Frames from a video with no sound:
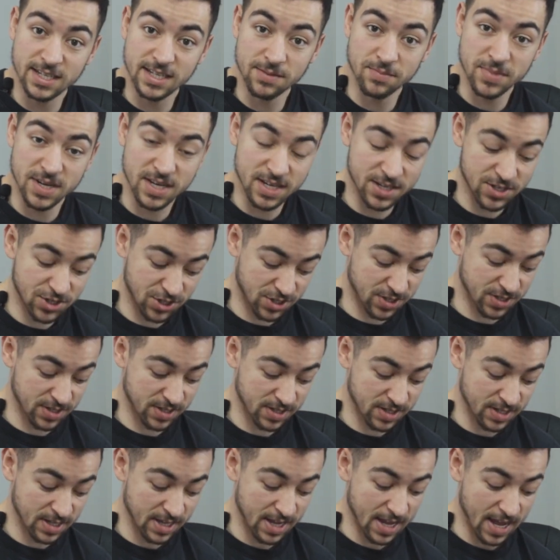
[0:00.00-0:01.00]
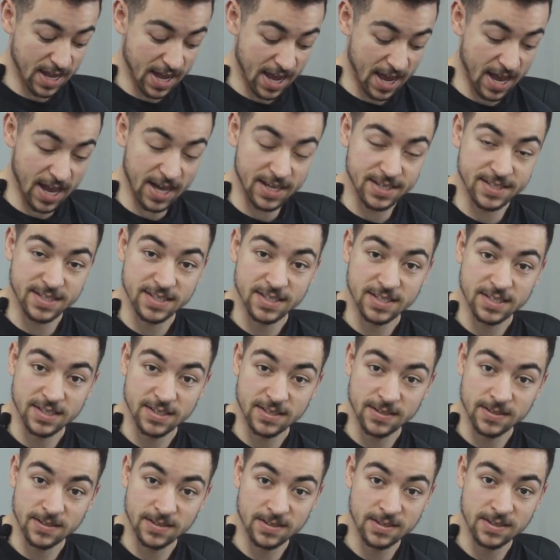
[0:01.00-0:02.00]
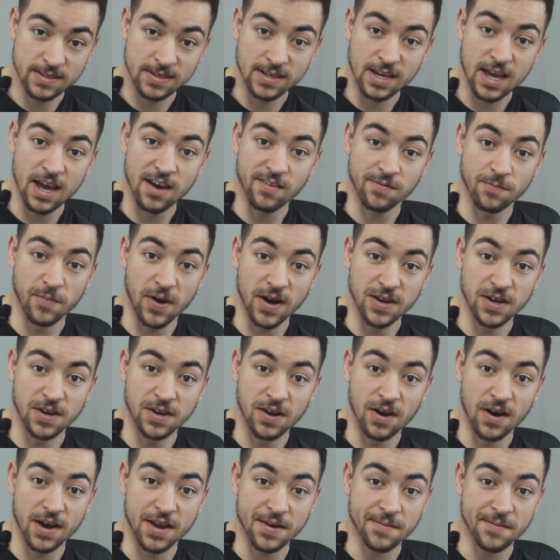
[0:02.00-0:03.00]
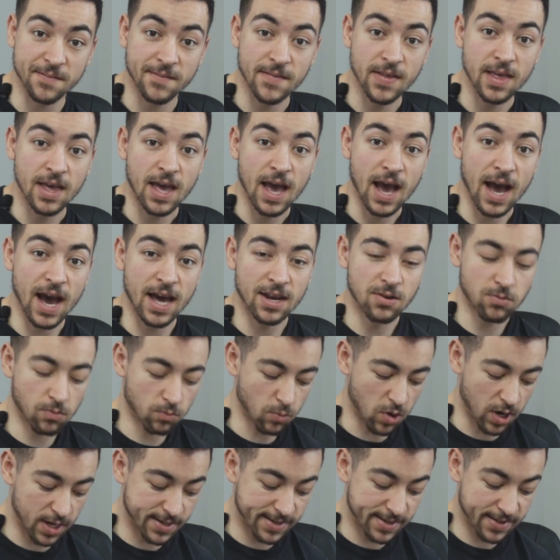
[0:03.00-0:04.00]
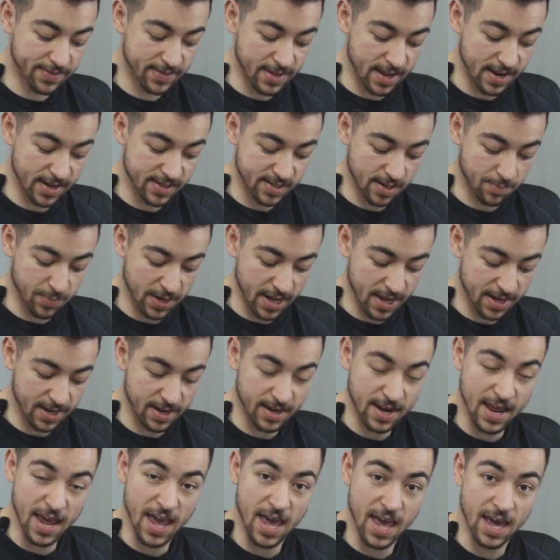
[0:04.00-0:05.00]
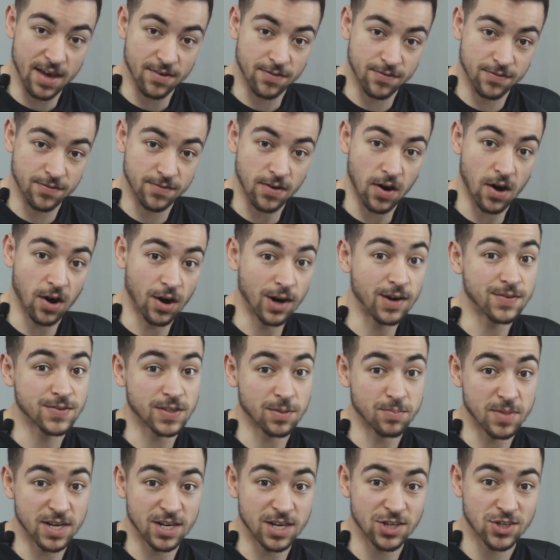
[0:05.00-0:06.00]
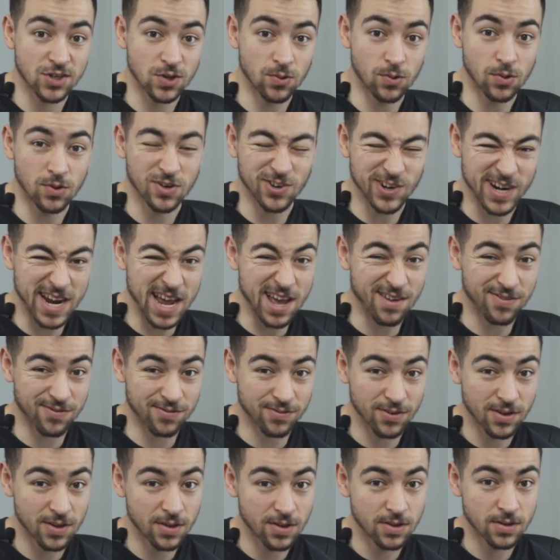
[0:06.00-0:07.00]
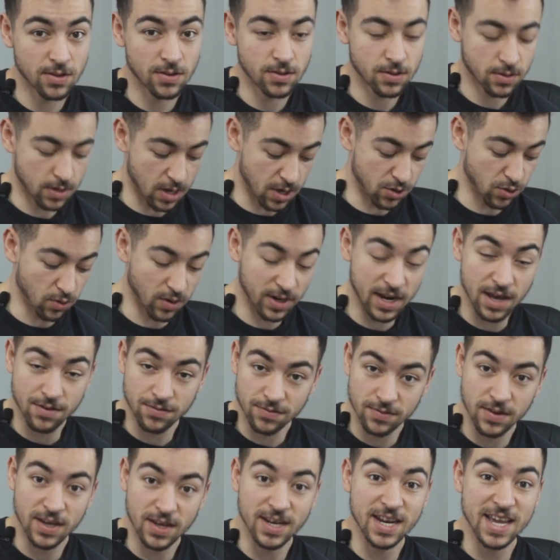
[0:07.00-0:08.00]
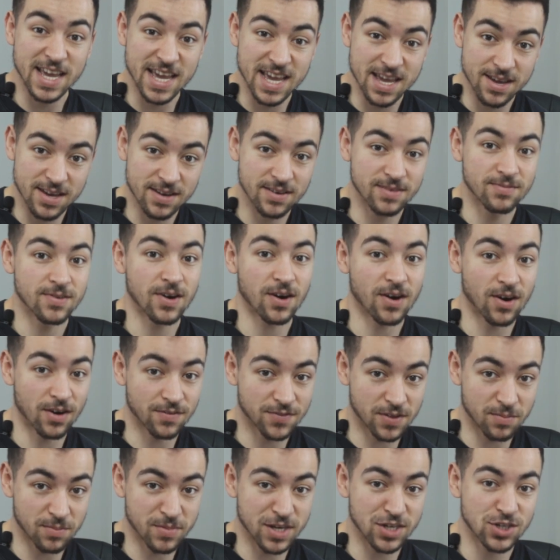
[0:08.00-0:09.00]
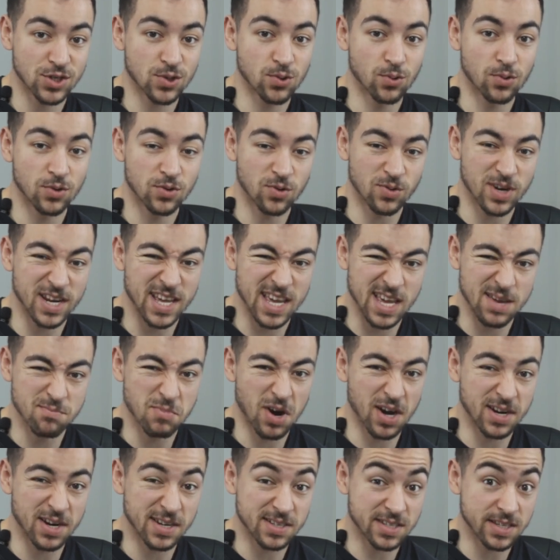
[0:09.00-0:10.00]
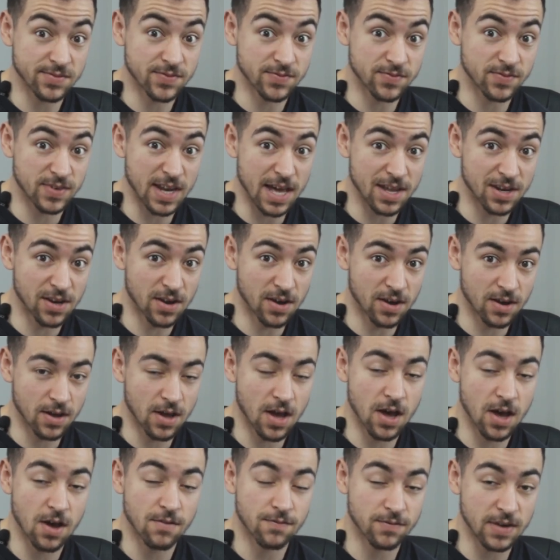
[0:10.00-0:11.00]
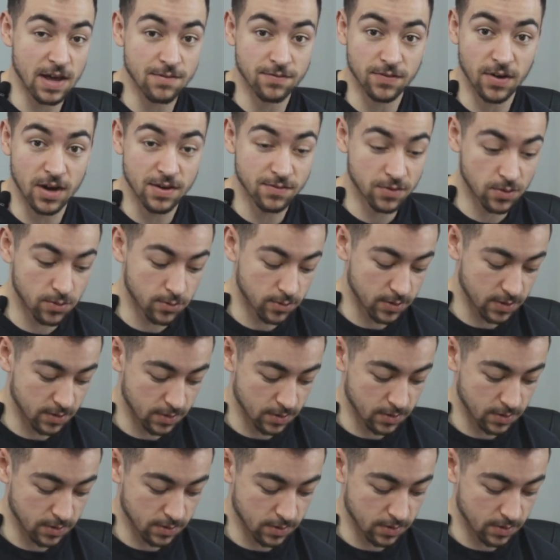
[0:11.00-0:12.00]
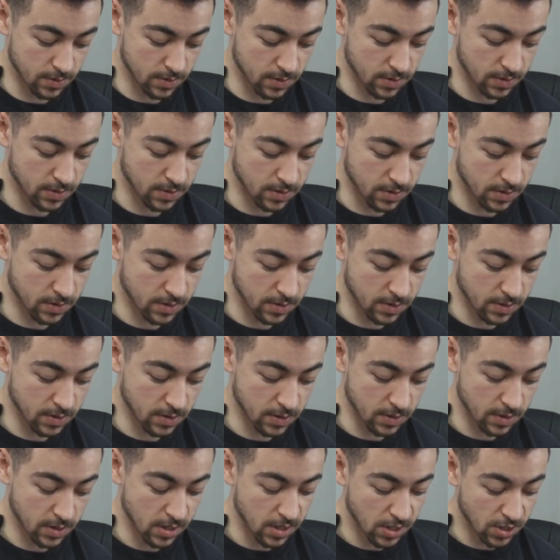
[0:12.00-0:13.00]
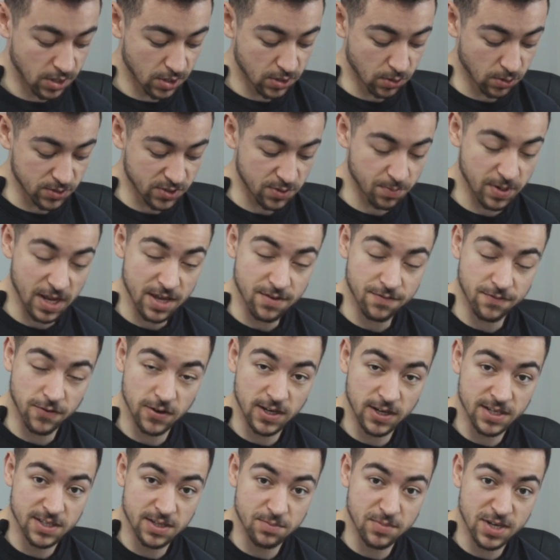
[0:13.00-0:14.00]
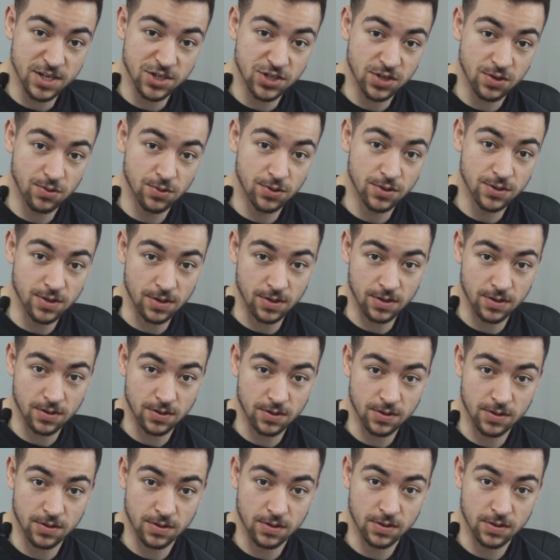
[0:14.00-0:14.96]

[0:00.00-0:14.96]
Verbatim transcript: diminished, and F minor 9. And what I did there is I played an F half diminished chord, or F, uh, not an F, an E half diminished chord, or an E minor 7 flat, uh, flat 5 chord. You could also play a fully diminished chord, fully